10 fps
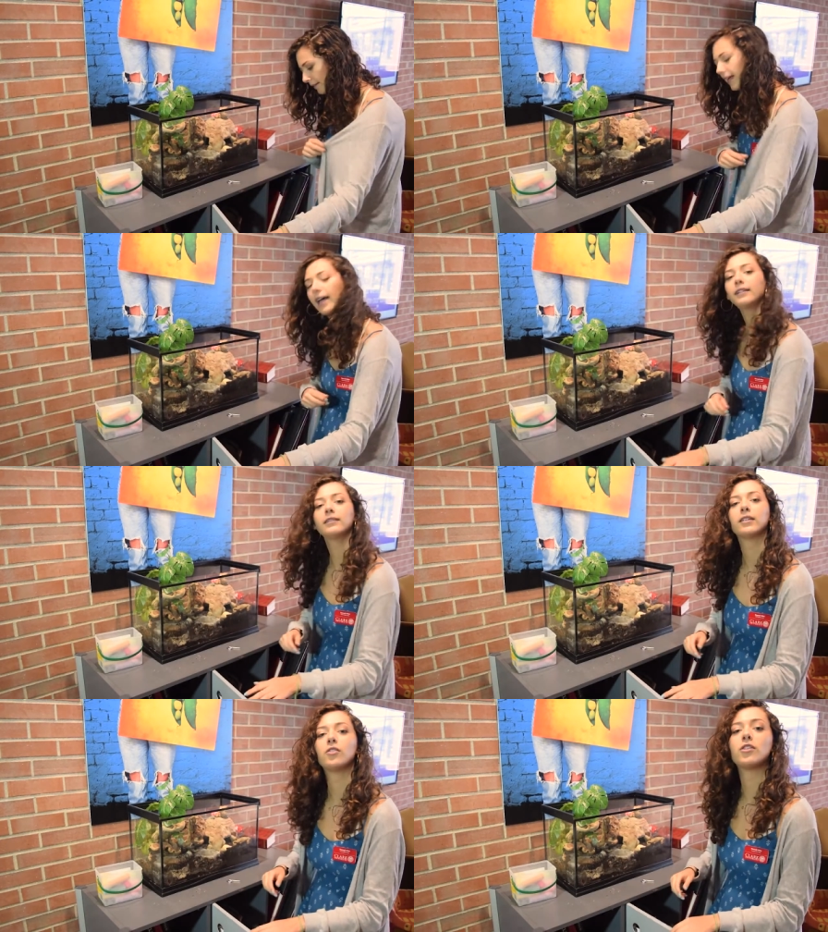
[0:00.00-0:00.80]
Then
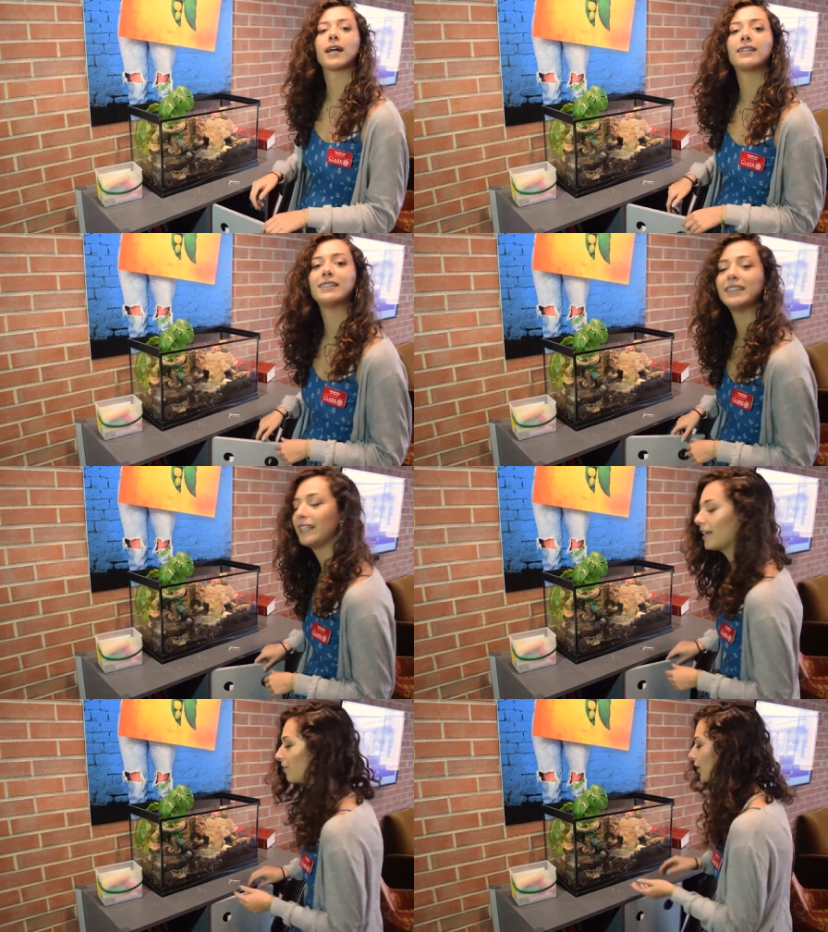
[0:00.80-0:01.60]
you check to
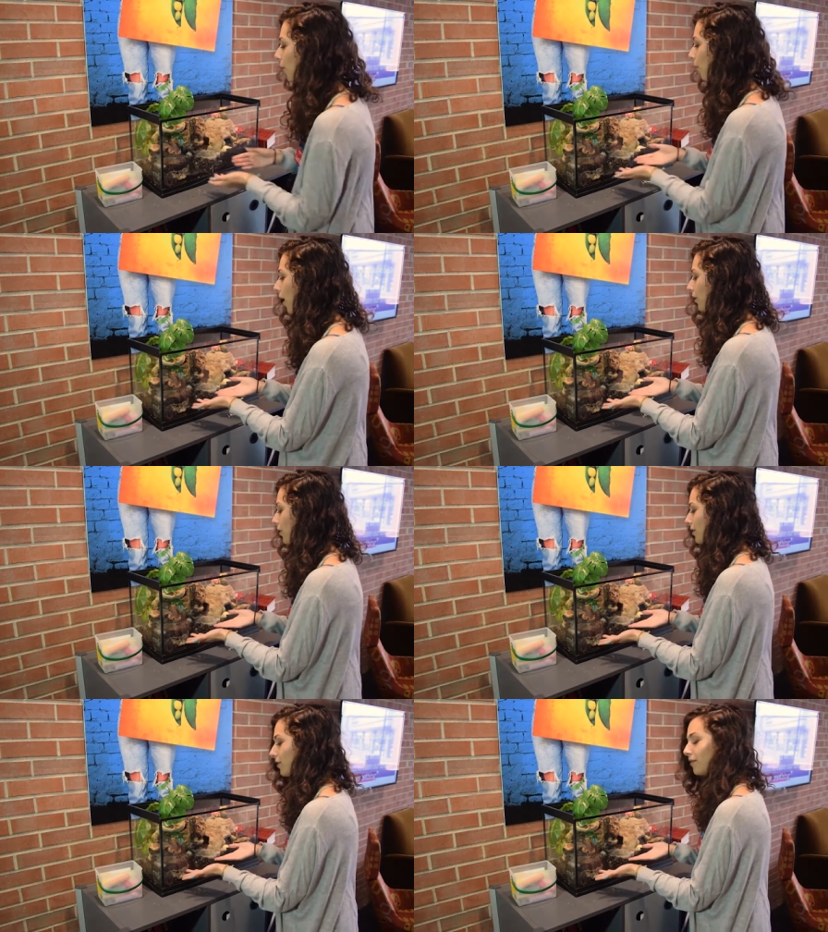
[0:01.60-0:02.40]
see if their waters